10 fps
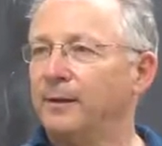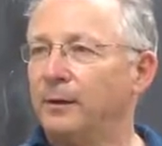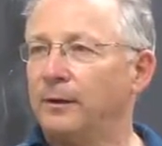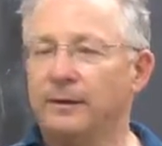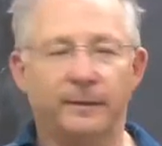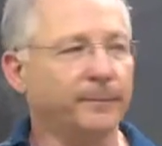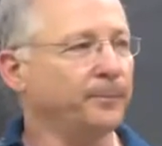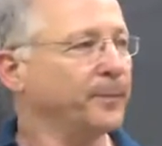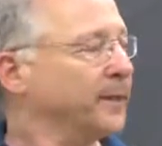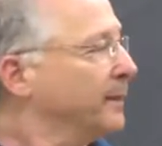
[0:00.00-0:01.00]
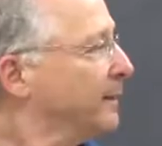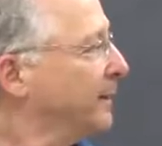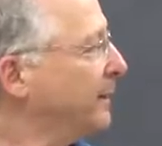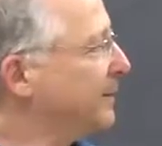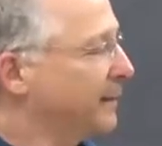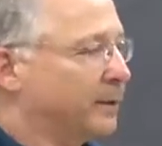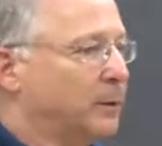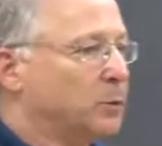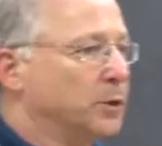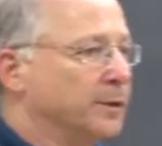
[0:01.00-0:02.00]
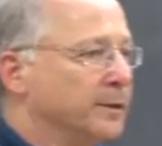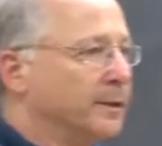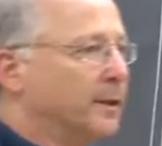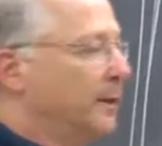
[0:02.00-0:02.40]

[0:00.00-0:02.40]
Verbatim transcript: on easier notions.